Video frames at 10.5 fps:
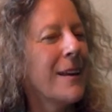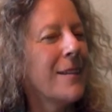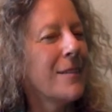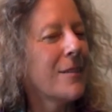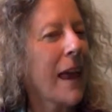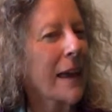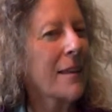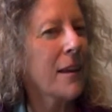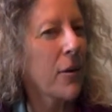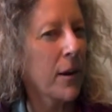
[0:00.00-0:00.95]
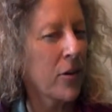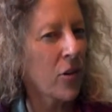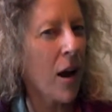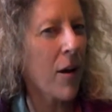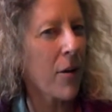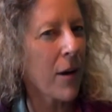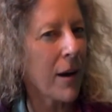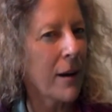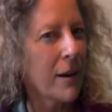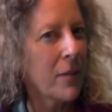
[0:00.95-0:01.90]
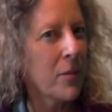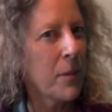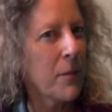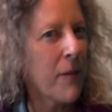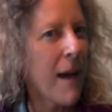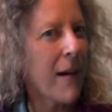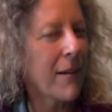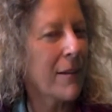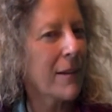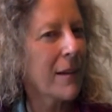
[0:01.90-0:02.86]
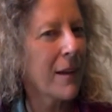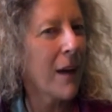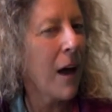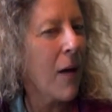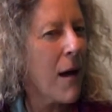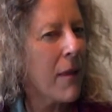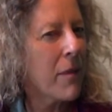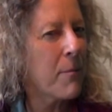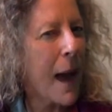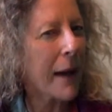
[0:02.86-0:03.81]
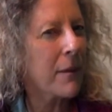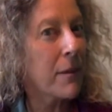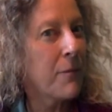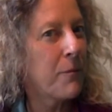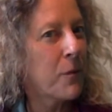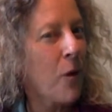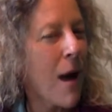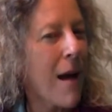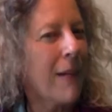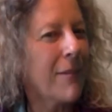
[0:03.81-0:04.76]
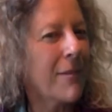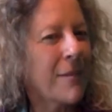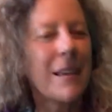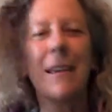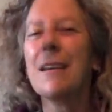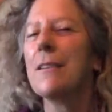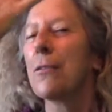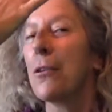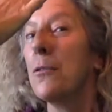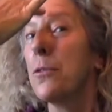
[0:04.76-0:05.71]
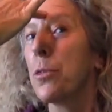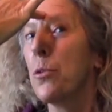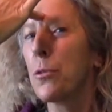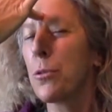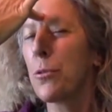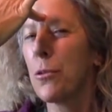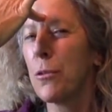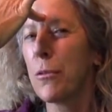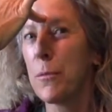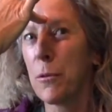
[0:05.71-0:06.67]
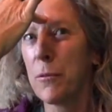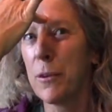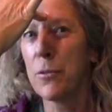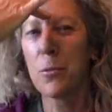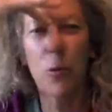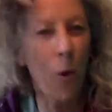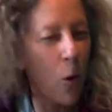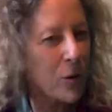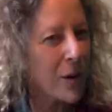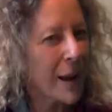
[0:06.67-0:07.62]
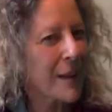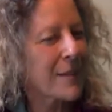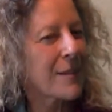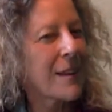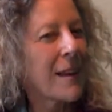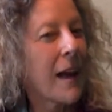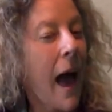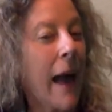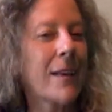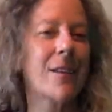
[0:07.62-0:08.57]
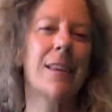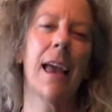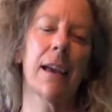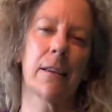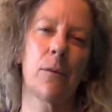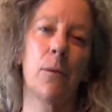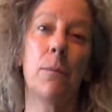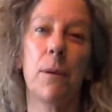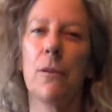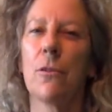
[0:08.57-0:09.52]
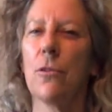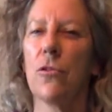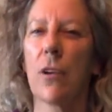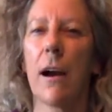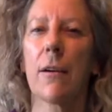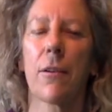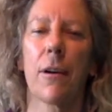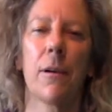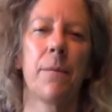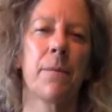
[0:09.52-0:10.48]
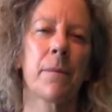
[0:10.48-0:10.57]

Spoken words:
is a secondary chakra to be found around the back of the crown. So look through from your visual cortex and connect with Bindu Chakra.